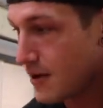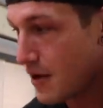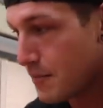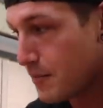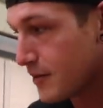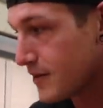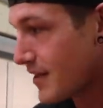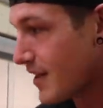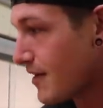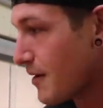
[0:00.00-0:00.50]
I'll
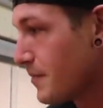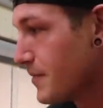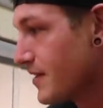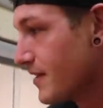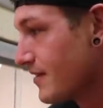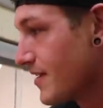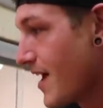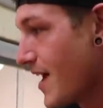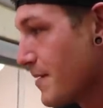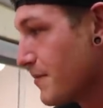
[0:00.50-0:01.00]
put that up in
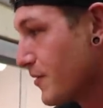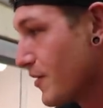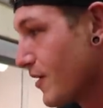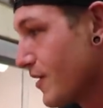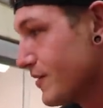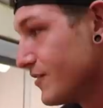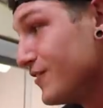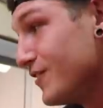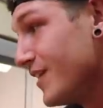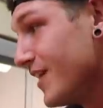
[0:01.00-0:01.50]
the time
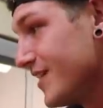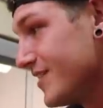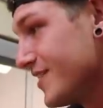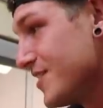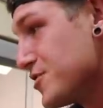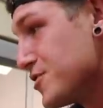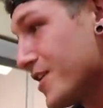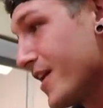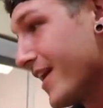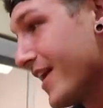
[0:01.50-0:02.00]
card so you guys
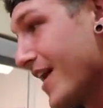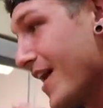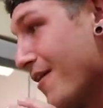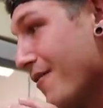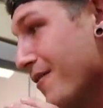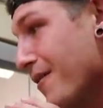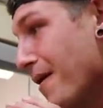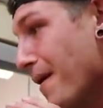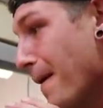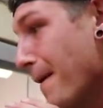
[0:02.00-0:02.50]
can check it
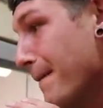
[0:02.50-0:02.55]
out.